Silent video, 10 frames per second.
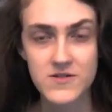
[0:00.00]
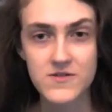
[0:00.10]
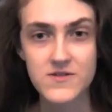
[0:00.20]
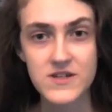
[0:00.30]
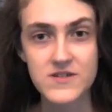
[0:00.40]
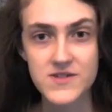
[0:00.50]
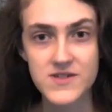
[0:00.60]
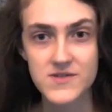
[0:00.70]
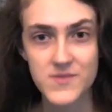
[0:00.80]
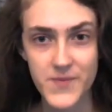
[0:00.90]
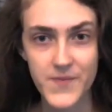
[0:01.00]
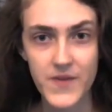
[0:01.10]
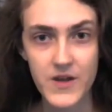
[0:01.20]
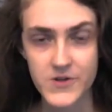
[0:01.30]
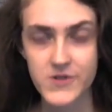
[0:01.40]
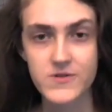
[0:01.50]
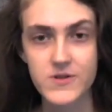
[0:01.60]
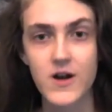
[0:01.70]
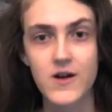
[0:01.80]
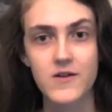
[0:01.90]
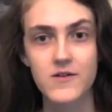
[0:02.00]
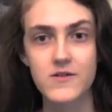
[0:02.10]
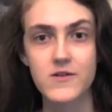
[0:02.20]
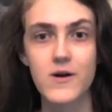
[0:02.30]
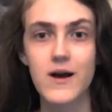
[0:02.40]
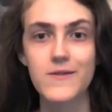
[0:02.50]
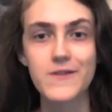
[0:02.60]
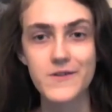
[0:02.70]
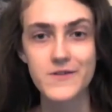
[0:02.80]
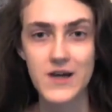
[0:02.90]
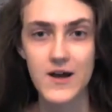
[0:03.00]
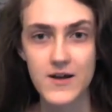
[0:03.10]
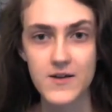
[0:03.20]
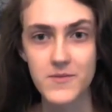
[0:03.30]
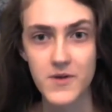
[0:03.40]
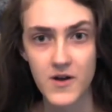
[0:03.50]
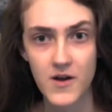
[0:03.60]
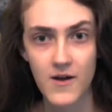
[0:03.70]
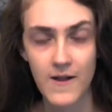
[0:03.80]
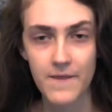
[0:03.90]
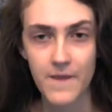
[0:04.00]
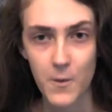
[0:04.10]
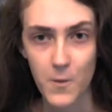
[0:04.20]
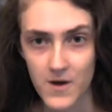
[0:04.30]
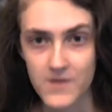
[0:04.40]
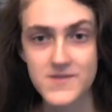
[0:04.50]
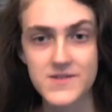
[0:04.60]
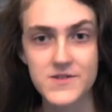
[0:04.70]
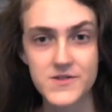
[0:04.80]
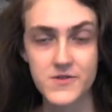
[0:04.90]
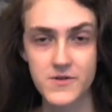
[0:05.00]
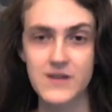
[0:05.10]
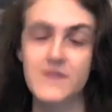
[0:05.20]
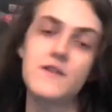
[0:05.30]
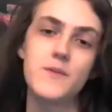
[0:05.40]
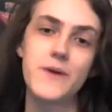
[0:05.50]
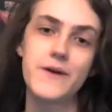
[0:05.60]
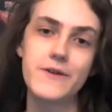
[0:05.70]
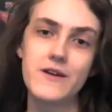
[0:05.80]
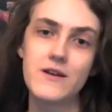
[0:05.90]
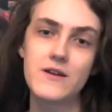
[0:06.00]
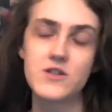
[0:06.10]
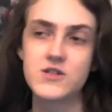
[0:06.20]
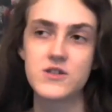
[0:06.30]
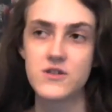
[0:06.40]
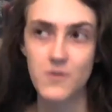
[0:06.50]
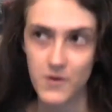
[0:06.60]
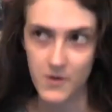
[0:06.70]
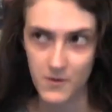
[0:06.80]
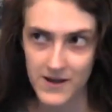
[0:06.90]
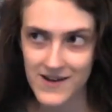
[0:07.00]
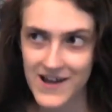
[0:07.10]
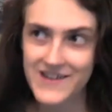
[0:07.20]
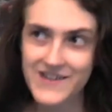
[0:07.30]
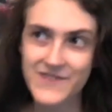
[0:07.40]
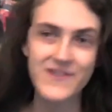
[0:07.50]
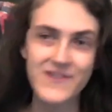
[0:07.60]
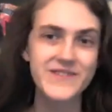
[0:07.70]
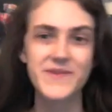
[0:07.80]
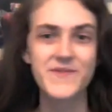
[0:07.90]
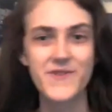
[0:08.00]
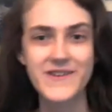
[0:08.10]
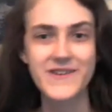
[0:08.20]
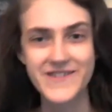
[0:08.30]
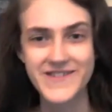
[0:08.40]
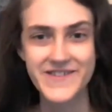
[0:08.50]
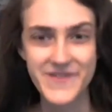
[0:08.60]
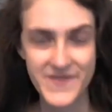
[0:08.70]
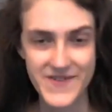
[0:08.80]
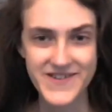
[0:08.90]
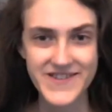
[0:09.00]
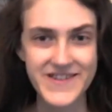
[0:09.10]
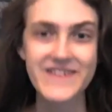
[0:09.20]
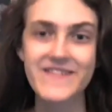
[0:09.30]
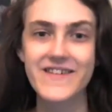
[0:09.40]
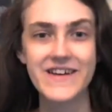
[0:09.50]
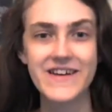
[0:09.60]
these issues are, how little time there was to do anything about it. And I just didn't want to wait. I didn't want to spend 4 years in university or,